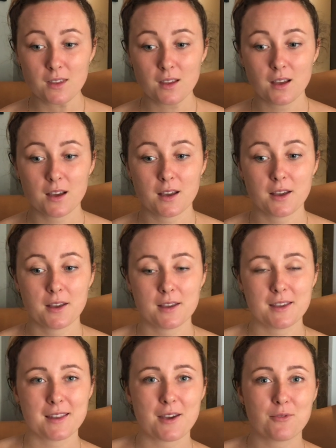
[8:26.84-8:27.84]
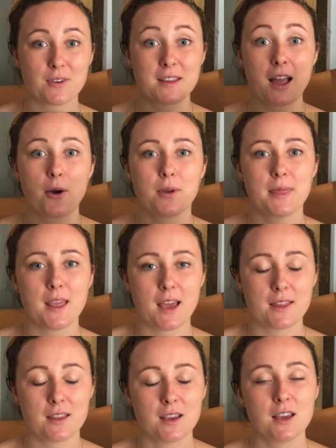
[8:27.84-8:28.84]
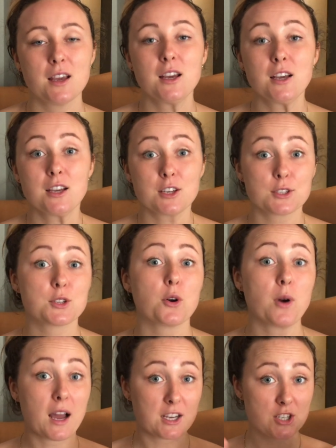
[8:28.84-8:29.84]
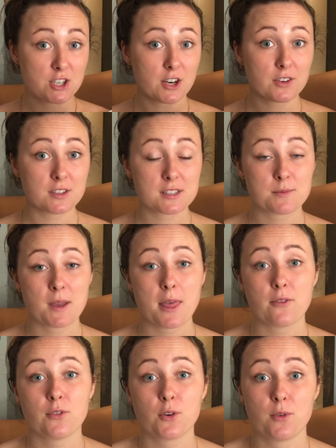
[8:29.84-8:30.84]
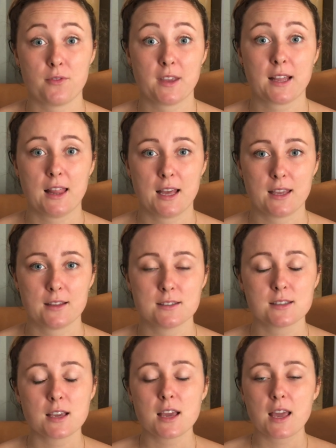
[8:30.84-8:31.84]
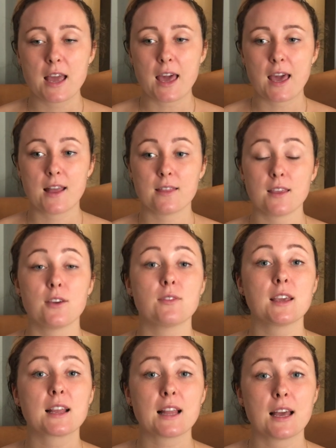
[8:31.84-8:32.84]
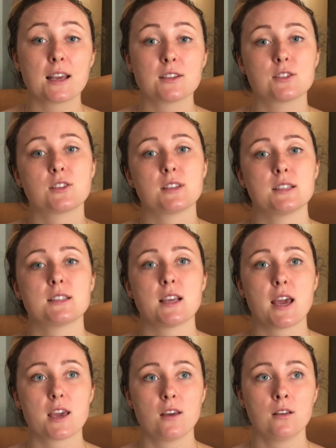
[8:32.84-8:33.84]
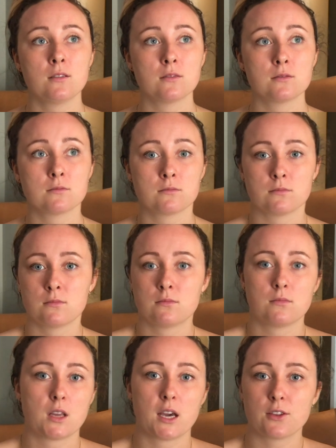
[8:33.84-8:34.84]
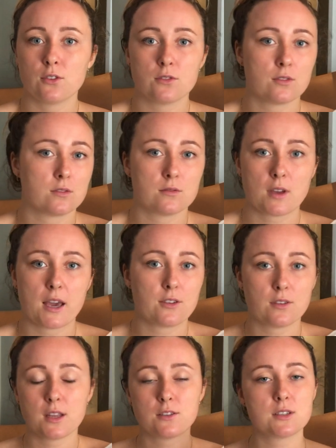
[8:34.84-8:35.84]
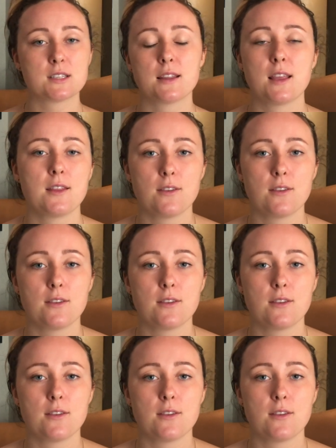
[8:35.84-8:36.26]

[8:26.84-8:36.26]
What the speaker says: now and then. So I share this metaphor with the client, and if the client's gonna say, I don't know, I don't understand